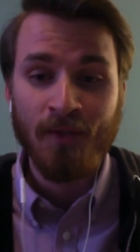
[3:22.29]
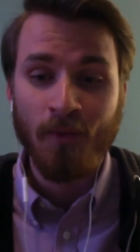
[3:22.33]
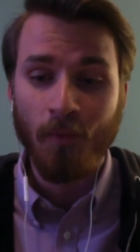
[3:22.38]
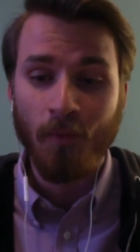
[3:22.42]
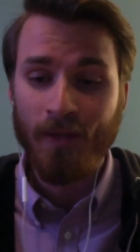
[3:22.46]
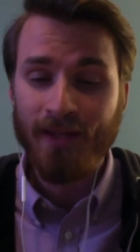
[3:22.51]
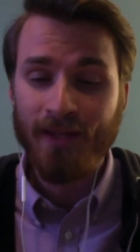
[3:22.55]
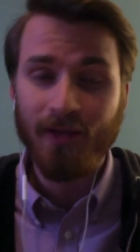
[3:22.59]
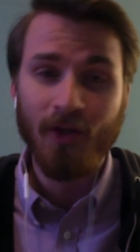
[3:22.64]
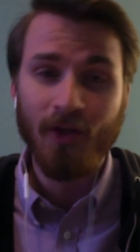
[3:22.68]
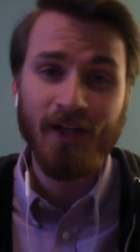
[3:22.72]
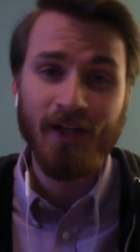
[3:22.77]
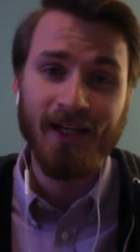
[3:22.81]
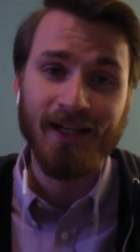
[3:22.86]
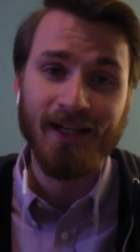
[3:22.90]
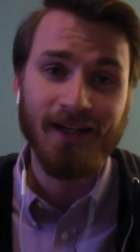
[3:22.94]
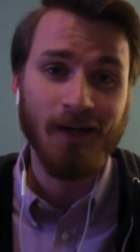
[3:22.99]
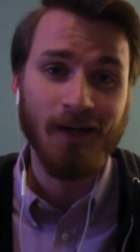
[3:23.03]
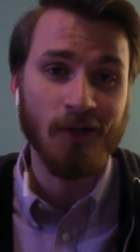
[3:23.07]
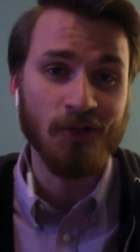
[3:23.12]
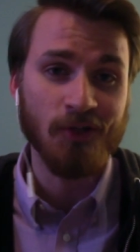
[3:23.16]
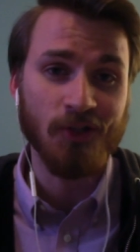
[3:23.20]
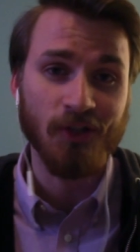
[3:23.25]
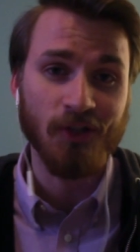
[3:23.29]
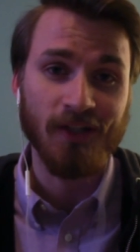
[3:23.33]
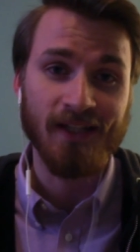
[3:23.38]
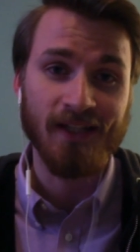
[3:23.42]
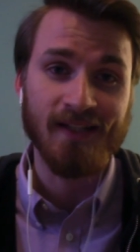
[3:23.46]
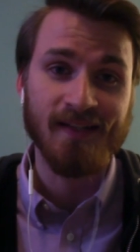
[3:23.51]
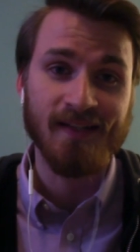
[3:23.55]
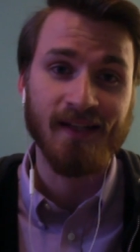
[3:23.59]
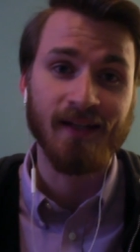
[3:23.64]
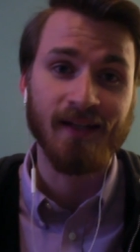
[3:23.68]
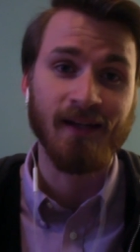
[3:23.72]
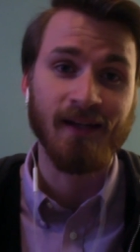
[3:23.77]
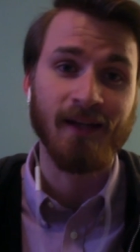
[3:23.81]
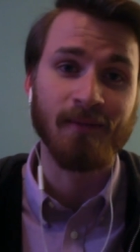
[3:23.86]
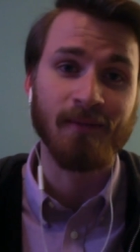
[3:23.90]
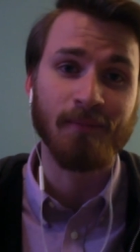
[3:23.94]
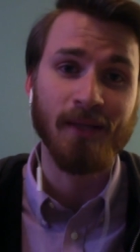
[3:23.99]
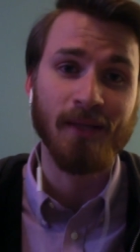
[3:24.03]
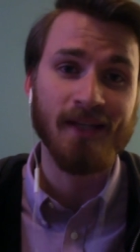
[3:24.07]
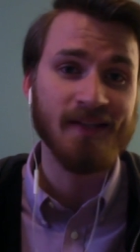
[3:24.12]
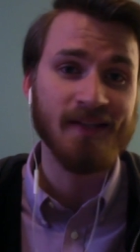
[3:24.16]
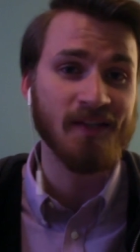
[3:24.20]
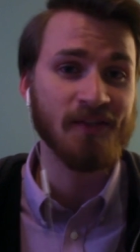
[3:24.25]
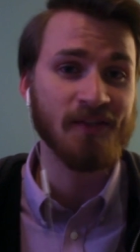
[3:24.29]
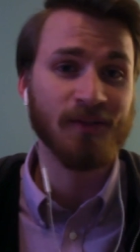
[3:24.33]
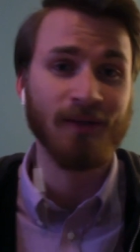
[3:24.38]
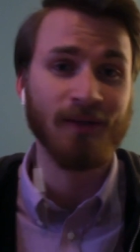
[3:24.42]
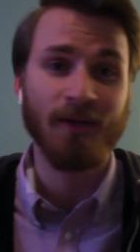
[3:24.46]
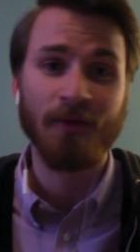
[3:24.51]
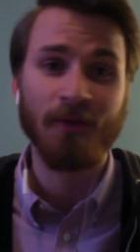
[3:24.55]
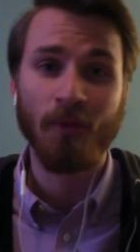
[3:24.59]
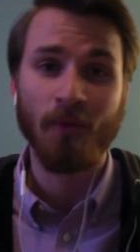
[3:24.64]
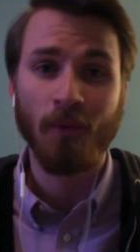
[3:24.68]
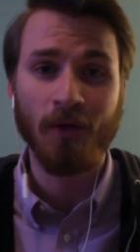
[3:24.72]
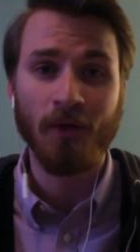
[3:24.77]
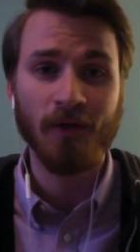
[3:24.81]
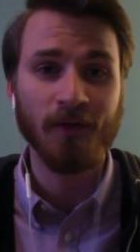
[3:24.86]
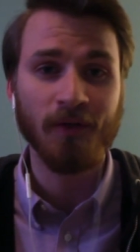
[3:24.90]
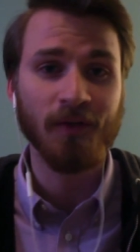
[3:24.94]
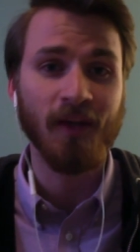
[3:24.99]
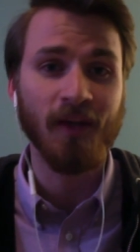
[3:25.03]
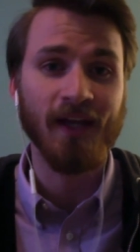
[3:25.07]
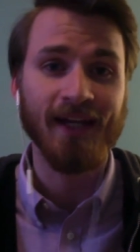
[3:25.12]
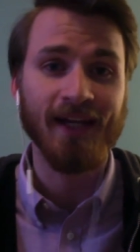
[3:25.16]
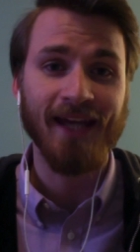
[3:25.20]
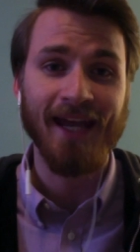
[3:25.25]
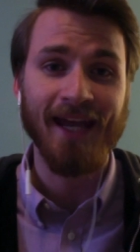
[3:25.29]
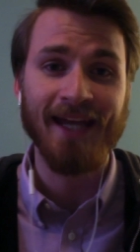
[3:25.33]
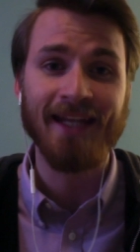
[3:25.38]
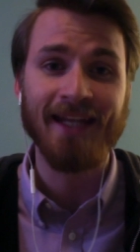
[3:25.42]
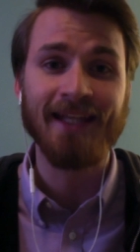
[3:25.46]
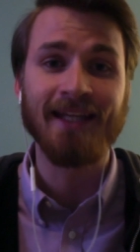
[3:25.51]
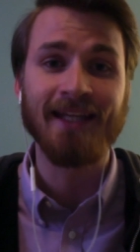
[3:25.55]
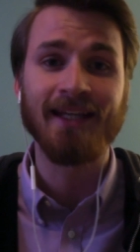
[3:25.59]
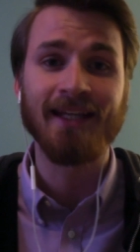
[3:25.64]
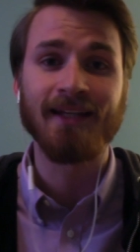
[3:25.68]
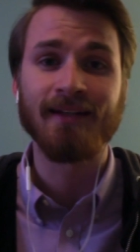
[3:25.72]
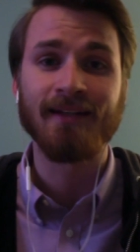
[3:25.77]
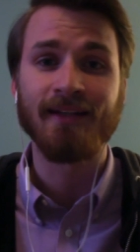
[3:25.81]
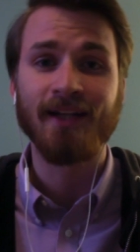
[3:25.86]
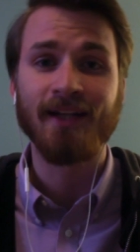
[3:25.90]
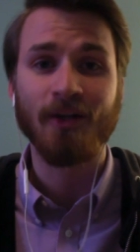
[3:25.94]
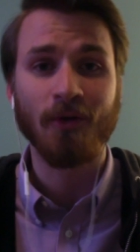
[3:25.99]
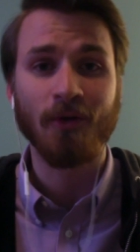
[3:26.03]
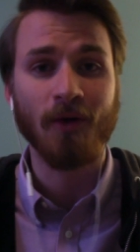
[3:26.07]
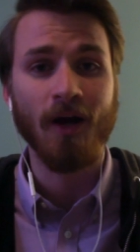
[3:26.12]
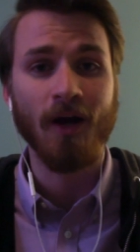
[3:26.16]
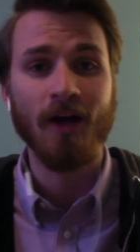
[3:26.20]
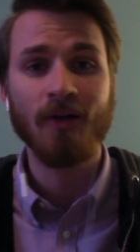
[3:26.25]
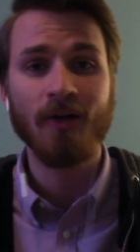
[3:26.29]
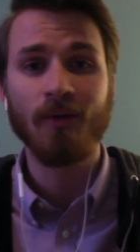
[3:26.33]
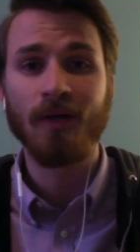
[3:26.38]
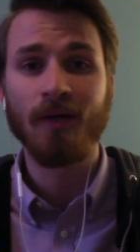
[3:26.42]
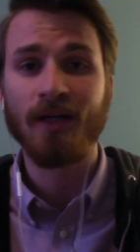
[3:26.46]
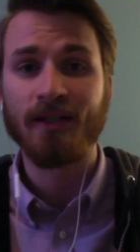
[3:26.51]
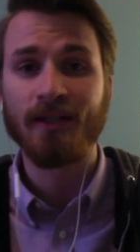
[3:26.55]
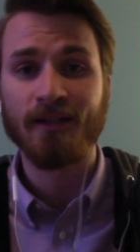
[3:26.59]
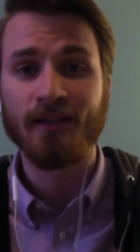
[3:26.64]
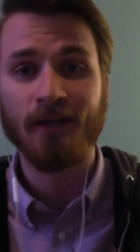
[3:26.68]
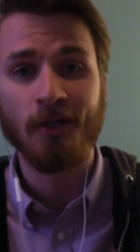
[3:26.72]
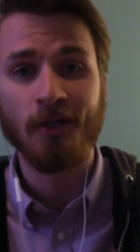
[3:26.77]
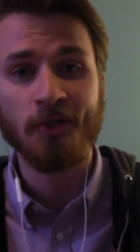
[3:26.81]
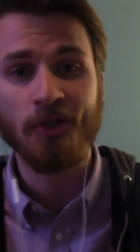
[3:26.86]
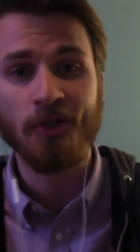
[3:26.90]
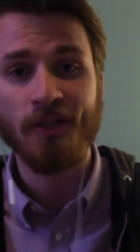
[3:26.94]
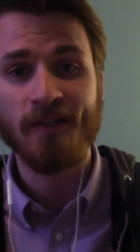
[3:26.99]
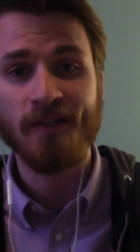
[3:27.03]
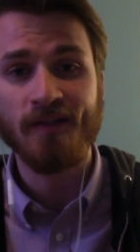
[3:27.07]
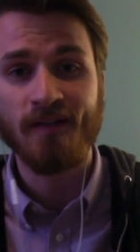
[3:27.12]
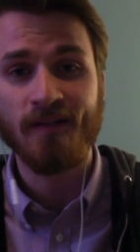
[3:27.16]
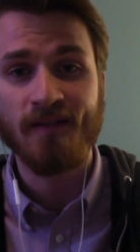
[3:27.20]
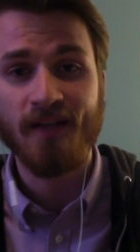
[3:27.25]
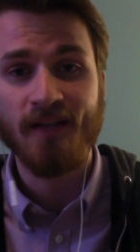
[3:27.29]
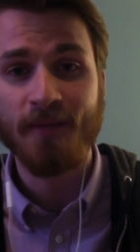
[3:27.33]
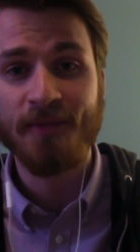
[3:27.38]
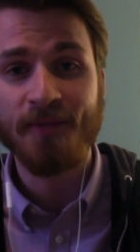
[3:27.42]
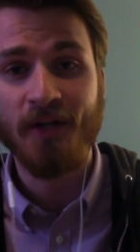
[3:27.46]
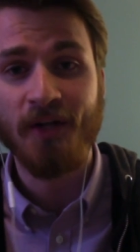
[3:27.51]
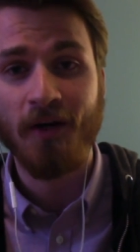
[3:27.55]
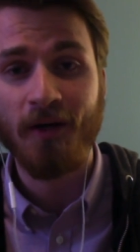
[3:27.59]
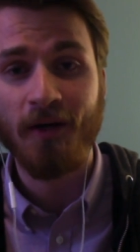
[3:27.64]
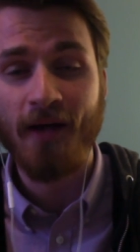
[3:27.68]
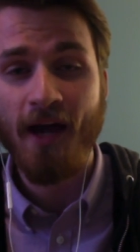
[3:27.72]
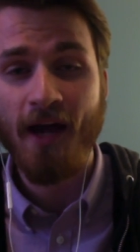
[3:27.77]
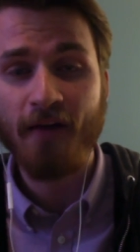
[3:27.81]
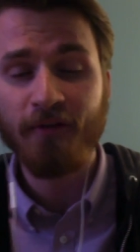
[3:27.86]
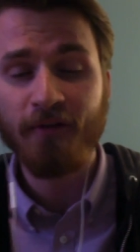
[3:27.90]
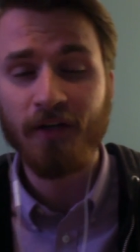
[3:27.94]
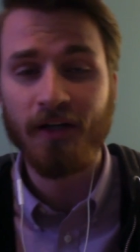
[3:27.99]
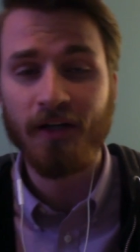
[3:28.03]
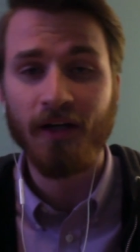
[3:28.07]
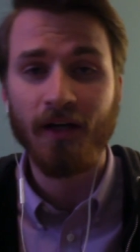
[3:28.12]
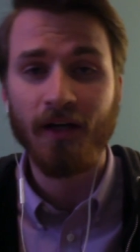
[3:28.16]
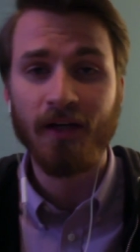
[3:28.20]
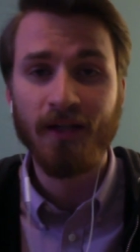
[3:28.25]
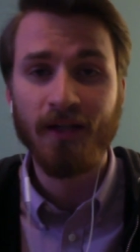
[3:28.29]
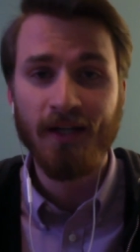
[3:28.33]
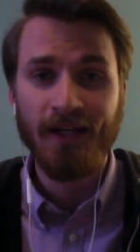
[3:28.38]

We look at countries and places around the world like Haiti and Nicaragua and countries in sub-Saharan Africa,